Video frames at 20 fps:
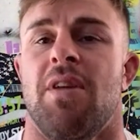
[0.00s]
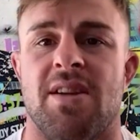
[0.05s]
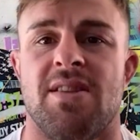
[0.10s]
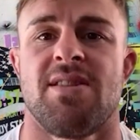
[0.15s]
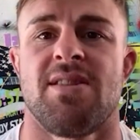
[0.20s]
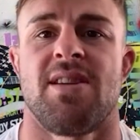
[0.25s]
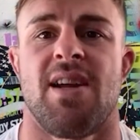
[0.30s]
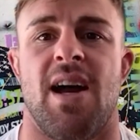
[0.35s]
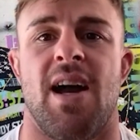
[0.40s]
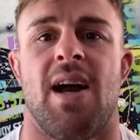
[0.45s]

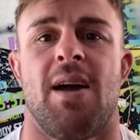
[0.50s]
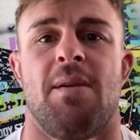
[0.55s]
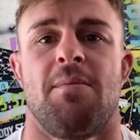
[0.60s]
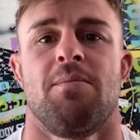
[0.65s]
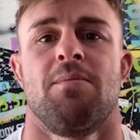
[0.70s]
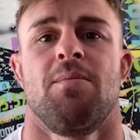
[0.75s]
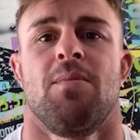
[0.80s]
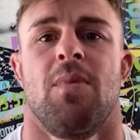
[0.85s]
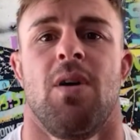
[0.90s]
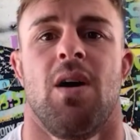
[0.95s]
this
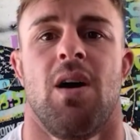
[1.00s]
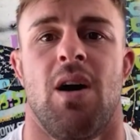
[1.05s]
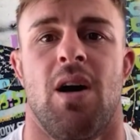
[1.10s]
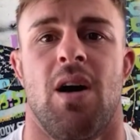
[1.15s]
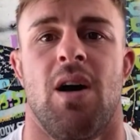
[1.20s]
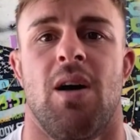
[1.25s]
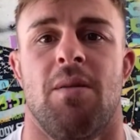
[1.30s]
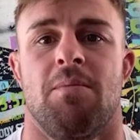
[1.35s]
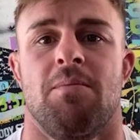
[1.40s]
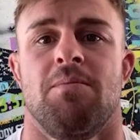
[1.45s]
time,
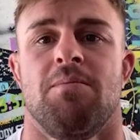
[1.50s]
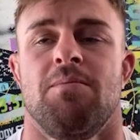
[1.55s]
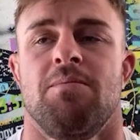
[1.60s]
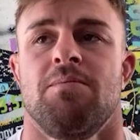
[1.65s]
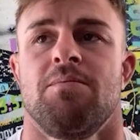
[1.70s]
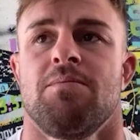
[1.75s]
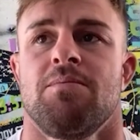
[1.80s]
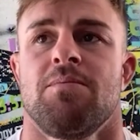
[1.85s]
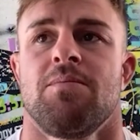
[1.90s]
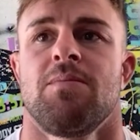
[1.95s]
I
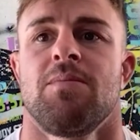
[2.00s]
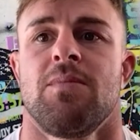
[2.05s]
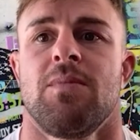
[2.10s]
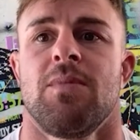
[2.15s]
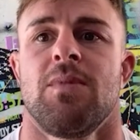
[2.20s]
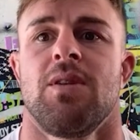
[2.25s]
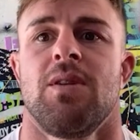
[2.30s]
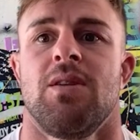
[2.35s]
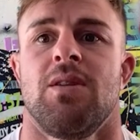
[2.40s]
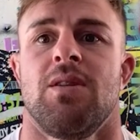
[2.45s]

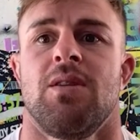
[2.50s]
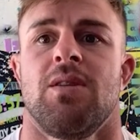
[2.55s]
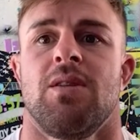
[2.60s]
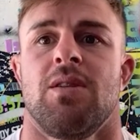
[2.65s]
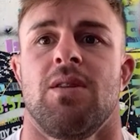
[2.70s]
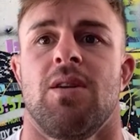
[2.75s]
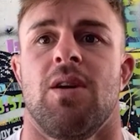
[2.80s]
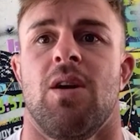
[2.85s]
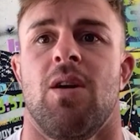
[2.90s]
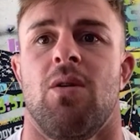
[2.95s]

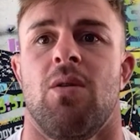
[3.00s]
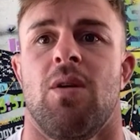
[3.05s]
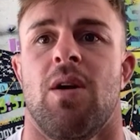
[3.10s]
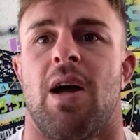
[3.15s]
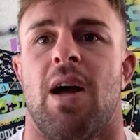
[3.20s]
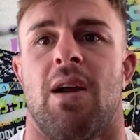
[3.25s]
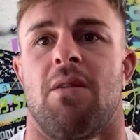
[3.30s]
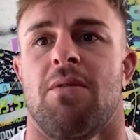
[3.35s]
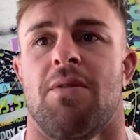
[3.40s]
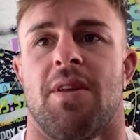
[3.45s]

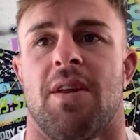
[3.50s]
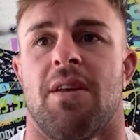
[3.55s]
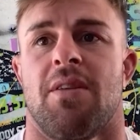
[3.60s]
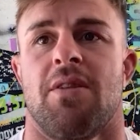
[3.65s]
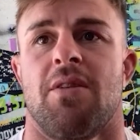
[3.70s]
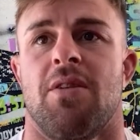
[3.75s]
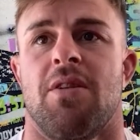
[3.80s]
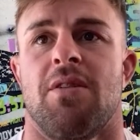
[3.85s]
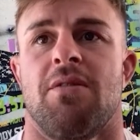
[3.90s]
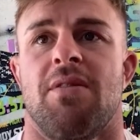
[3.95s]
don't
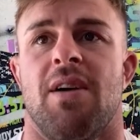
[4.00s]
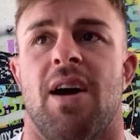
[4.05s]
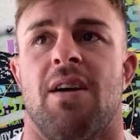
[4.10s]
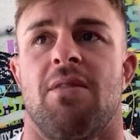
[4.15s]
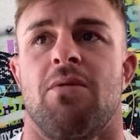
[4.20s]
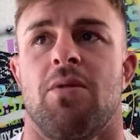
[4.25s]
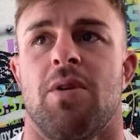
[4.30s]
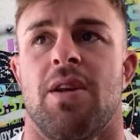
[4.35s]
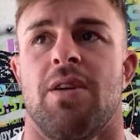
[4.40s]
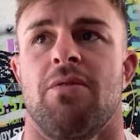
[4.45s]
think
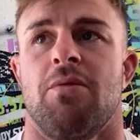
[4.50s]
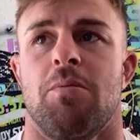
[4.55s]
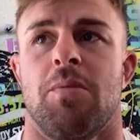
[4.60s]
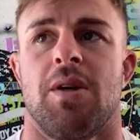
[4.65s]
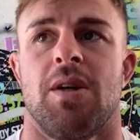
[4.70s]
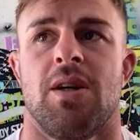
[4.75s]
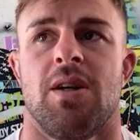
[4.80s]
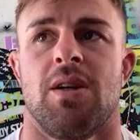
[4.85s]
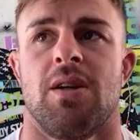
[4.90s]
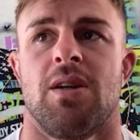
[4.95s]
35 would even
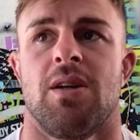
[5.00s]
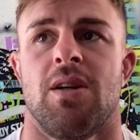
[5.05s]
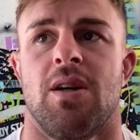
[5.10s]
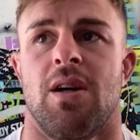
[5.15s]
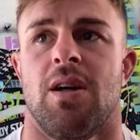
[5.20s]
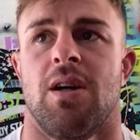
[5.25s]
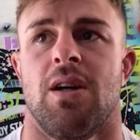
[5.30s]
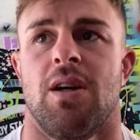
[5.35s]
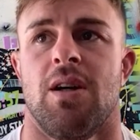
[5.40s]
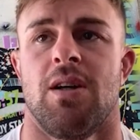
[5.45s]
be
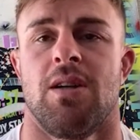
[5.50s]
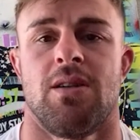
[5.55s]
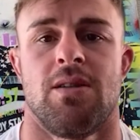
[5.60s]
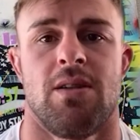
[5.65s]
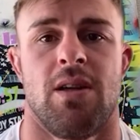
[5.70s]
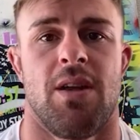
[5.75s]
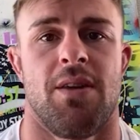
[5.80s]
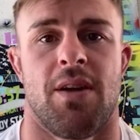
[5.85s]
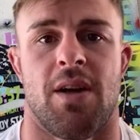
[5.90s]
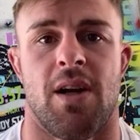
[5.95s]

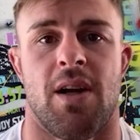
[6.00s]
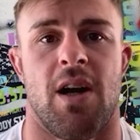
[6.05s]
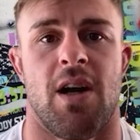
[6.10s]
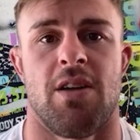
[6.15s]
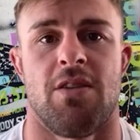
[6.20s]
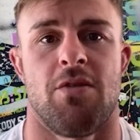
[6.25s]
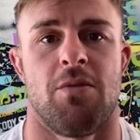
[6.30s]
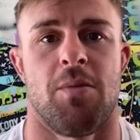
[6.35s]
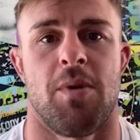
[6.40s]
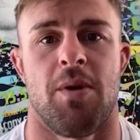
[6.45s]
in the
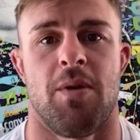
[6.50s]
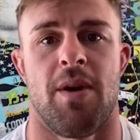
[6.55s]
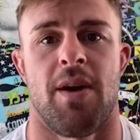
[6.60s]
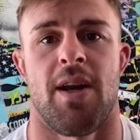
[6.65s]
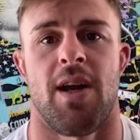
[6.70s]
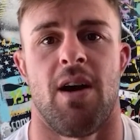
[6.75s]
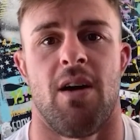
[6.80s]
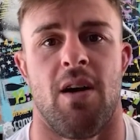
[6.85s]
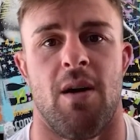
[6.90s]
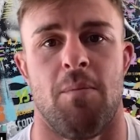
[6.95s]
cards for me right
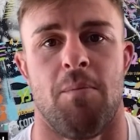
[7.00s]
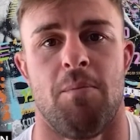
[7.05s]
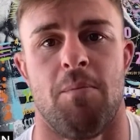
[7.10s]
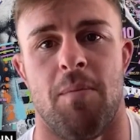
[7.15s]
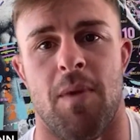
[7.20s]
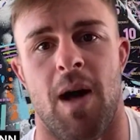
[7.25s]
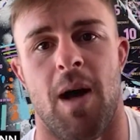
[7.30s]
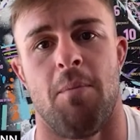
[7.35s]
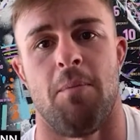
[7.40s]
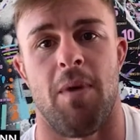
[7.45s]
now.
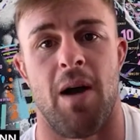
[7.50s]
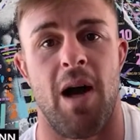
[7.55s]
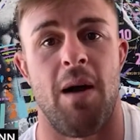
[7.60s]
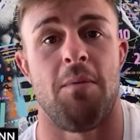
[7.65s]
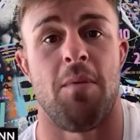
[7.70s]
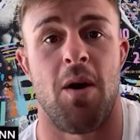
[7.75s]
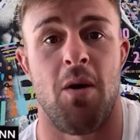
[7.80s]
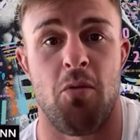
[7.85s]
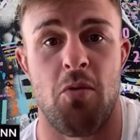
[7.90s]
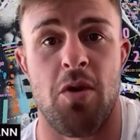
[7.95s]

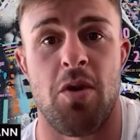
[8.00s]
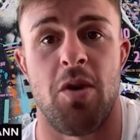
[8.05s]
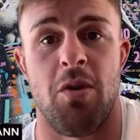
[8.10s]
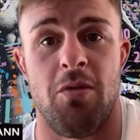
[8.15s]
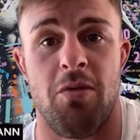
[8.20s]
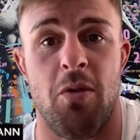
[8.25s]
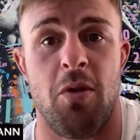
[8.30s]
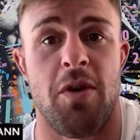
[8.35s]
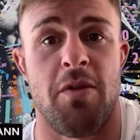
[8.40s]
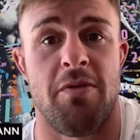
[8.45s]
I'm a
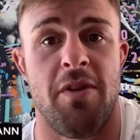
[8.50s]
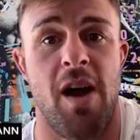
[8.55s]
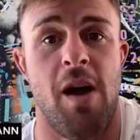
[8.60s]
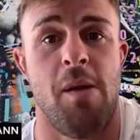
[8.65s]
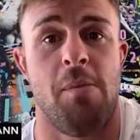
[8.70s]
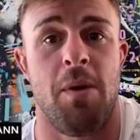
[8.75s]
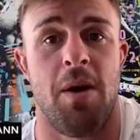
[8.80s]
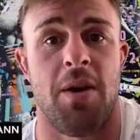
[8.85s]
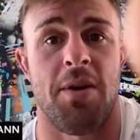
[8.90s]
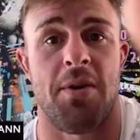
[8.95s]

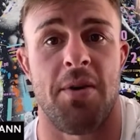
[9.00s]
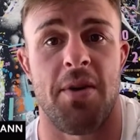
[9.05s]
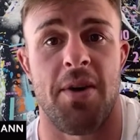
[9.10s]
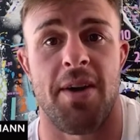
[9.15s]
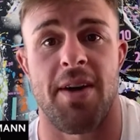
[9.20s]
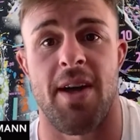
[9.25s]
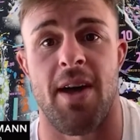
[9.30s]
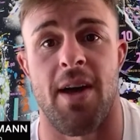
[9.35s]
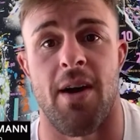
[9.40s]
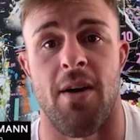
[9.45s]
45-pounder
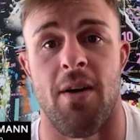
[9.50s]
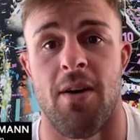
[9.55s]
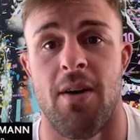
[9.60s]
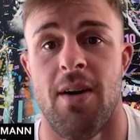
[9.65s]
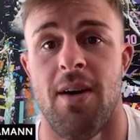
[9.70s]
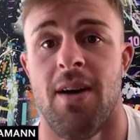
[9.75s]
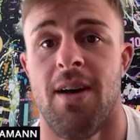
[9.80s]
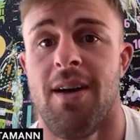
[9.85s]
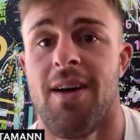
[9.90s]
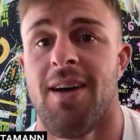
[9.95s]
right now.
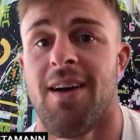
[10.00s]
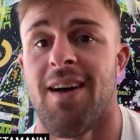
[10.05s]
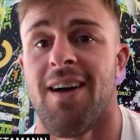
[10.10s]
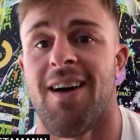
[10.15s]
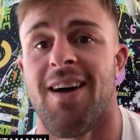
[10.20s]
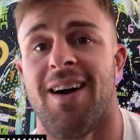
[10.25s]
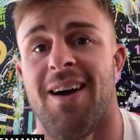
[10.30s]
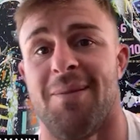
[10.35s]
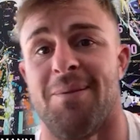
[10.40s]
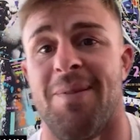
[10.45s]

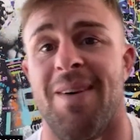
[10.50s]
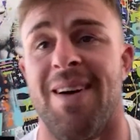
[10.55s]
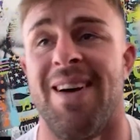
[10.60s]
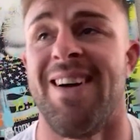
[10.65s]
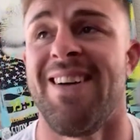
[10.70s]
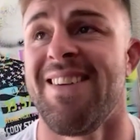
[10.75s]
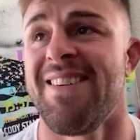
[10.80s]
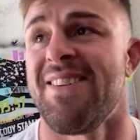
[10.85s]
I'm